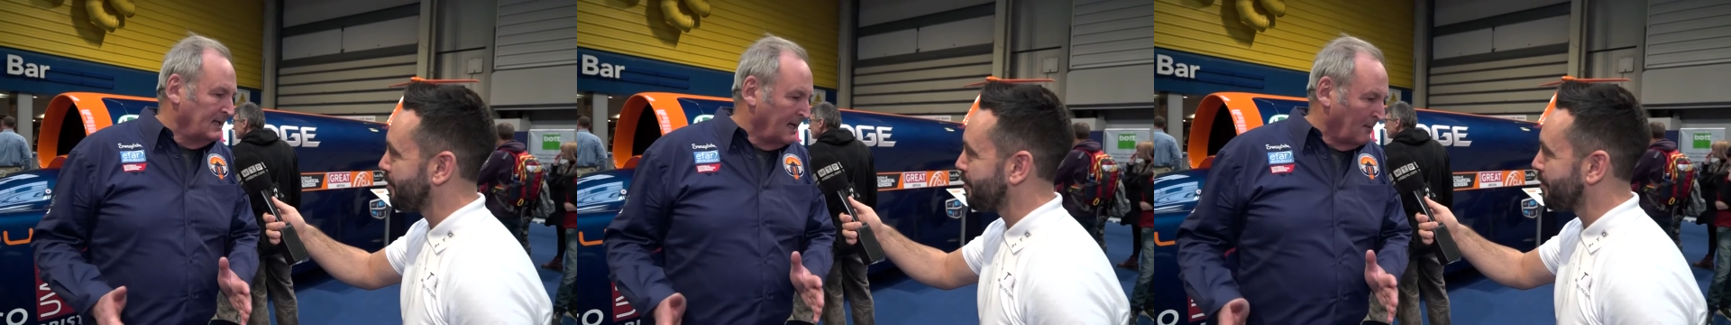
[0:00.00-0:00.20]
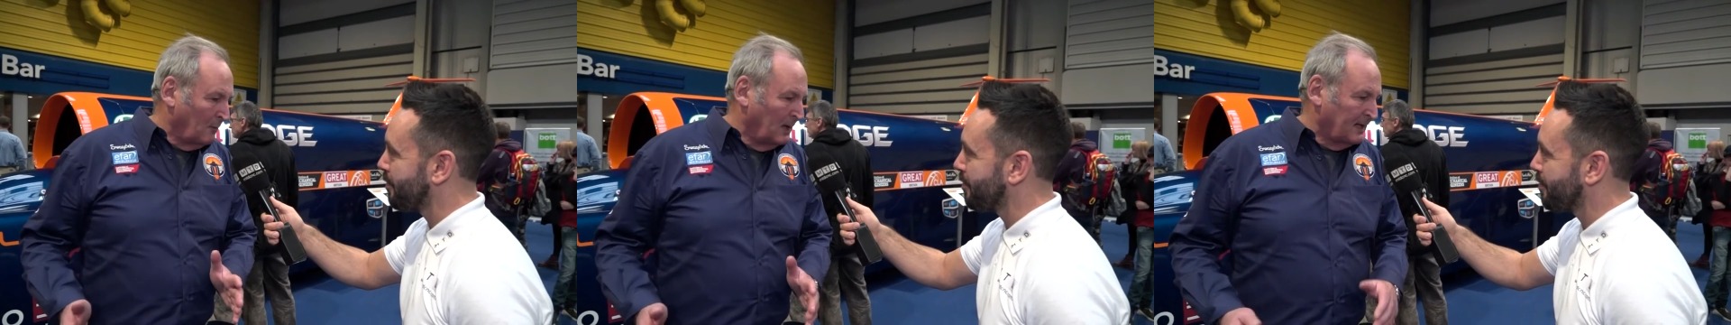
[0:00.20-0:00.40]

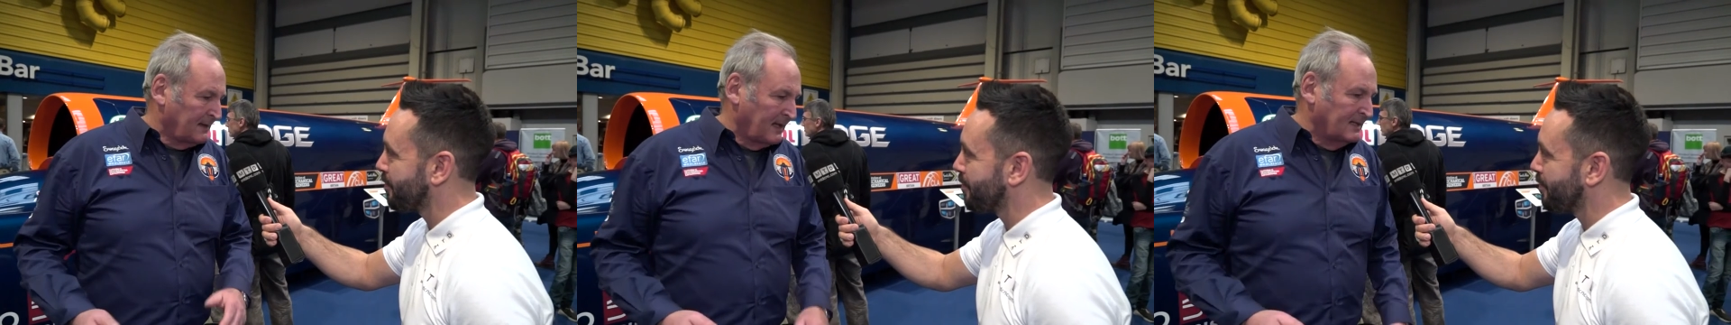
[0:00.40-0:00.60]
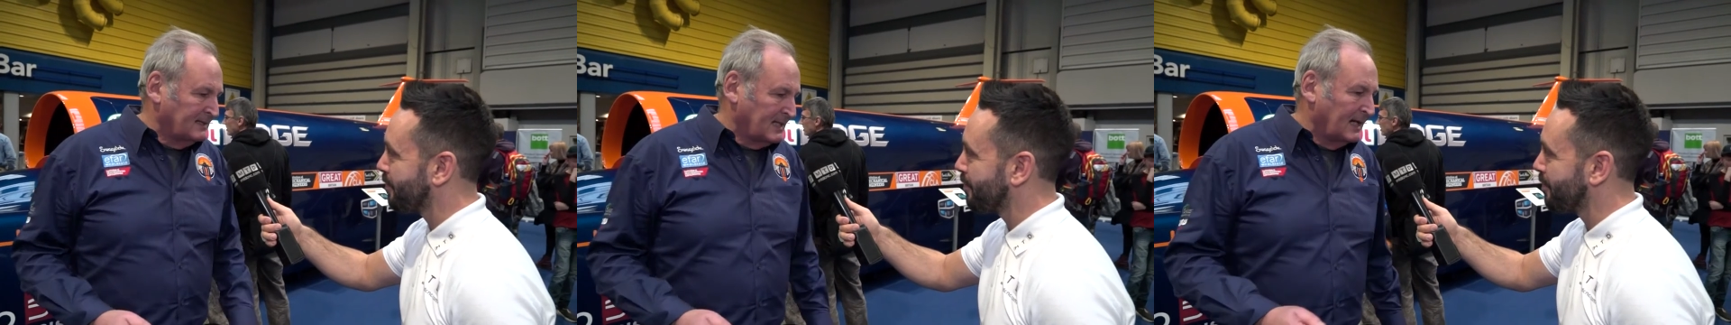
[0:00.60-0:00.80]
Speaker 1: network,
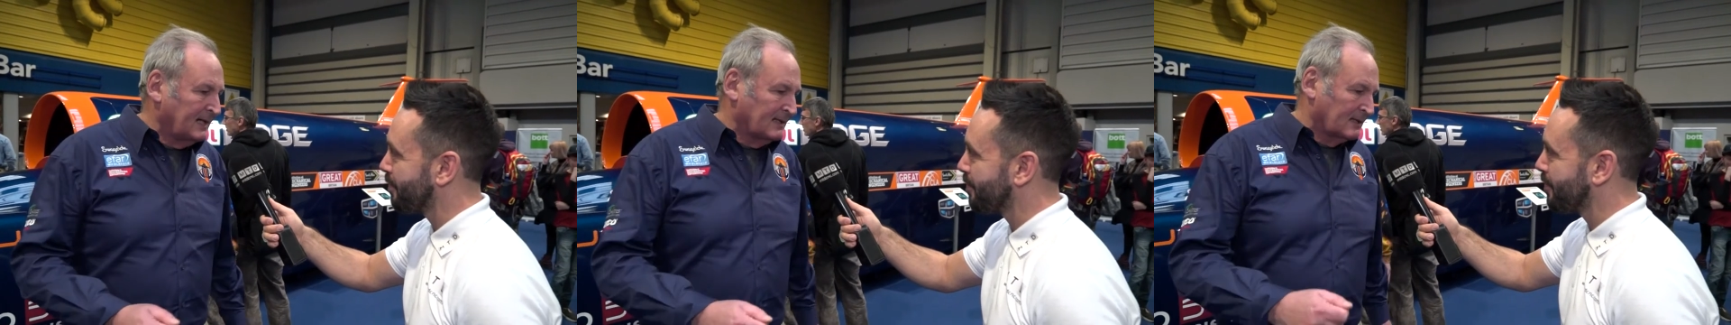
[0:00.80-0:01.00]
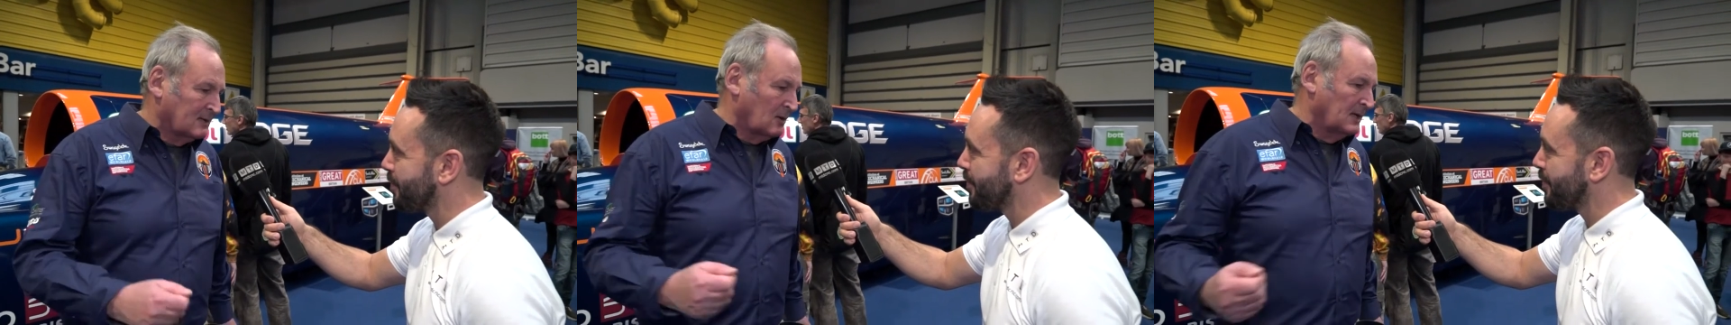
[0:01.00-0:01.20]
then take
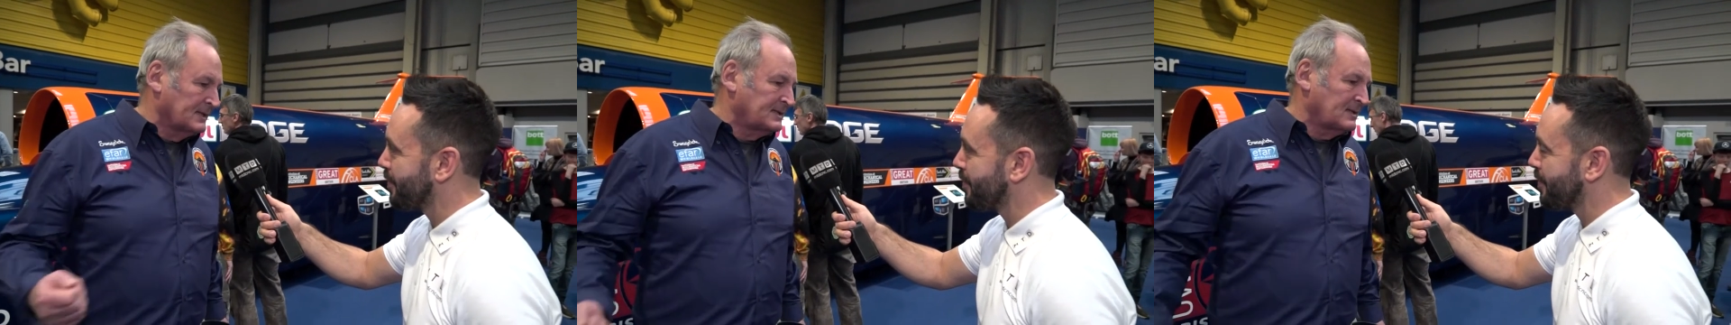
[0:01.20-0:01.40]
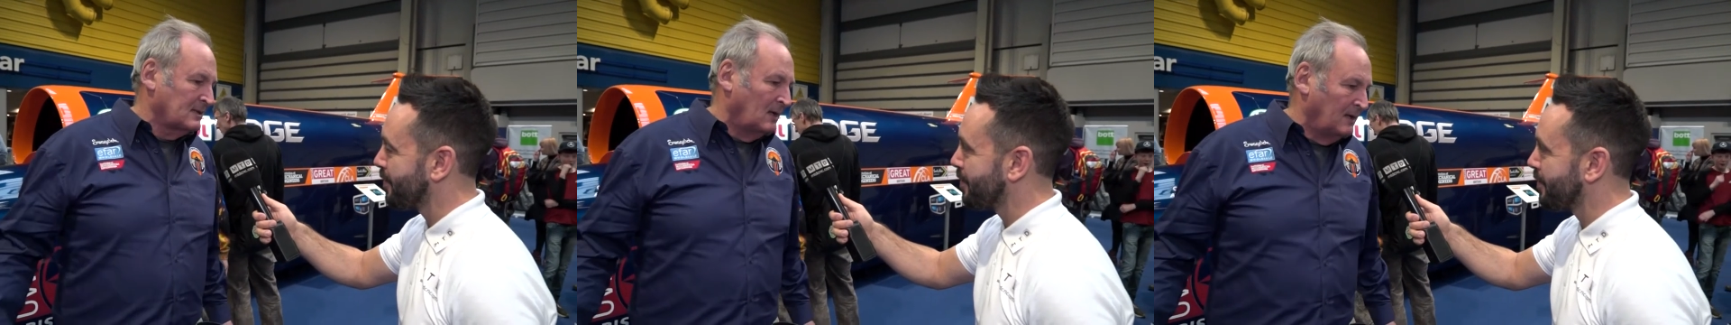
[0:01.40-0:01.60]
it
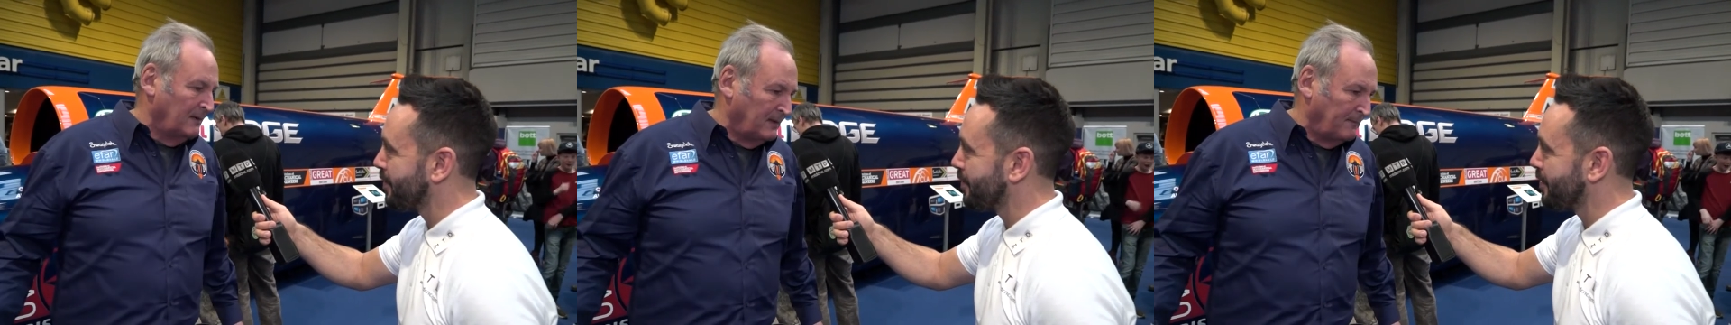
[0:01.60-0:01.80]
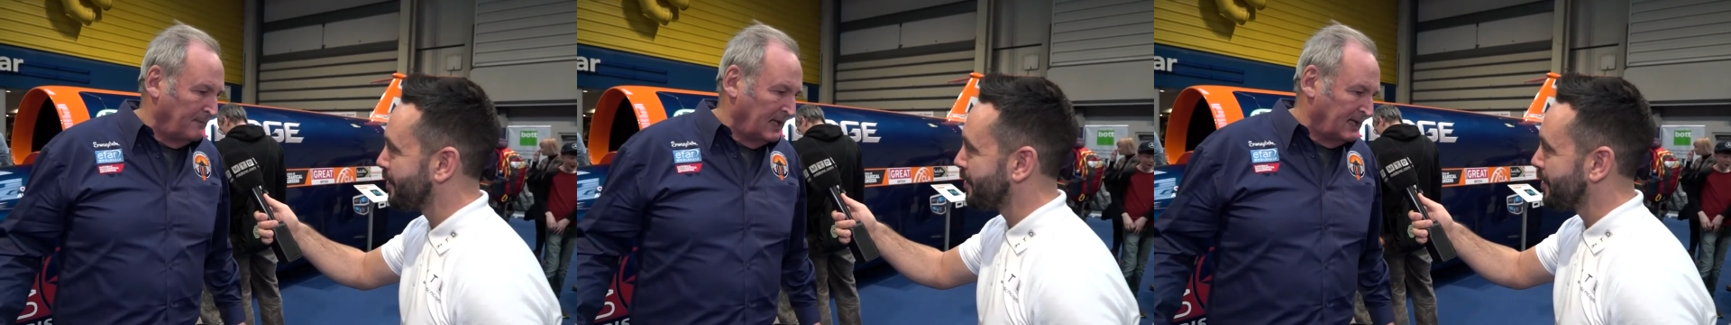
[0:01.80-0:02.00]
across
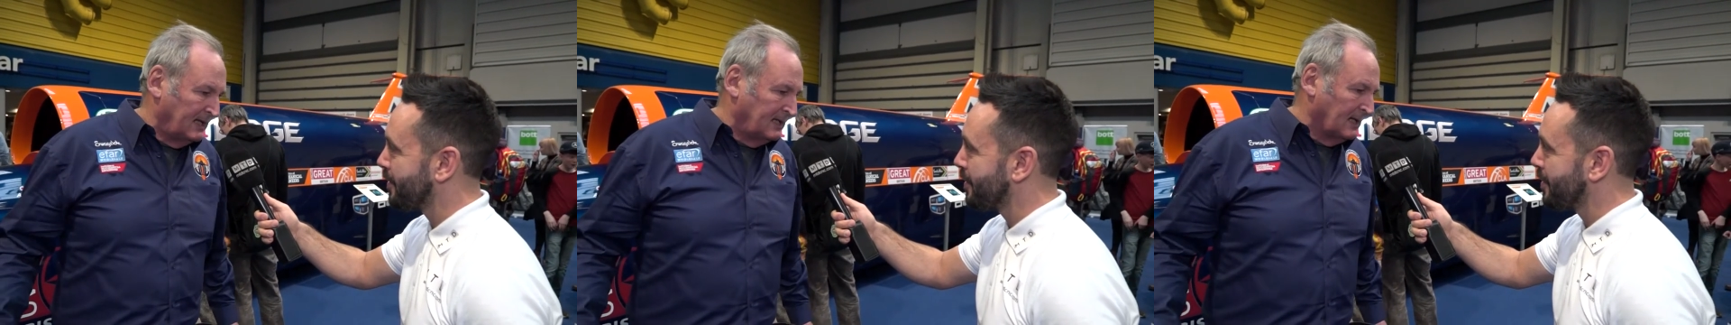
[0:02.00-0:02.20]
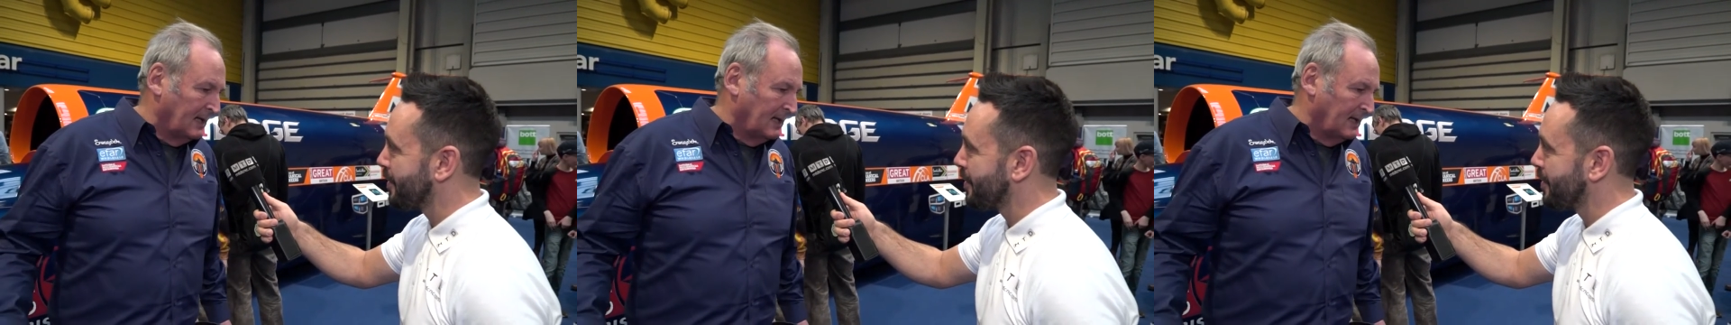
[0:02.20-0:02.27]
on the big